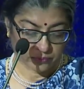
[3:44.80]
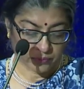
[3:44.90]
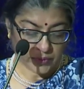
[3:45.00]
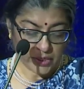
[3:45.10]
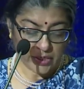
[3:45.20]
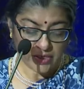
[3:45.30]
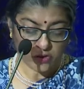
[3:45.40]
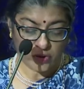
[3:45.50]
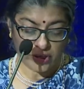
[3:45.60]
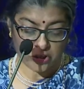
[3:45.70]
India's
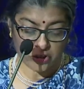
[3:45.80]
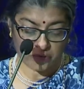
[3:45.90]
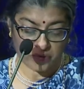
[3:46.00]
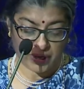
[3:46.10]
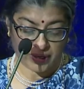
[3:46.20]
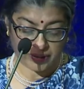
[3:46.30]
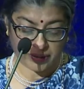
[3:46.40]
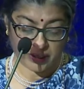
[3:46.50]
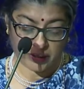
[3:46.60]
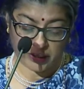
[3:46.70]
relationship with
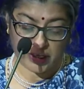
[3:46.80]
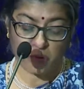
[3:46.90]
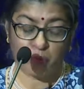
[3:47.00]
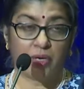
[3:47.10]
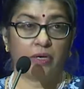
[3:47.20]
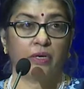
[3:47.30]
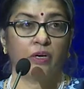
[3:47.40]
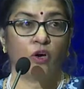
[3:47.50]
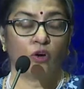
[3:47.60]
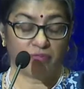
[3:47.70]
ASEAN is a key pillar
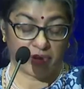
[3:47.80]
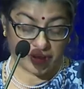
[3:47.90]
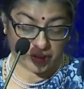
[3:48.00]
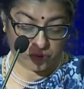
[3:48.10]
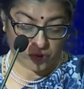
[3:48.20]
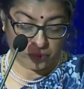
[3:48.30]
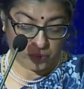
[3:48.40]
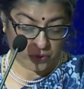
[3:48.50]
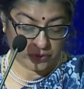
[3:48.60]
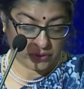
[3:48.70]
of India's foreign
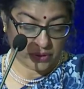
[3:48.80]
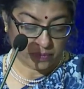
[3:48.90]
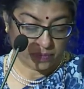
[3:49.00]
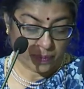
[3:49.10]
policy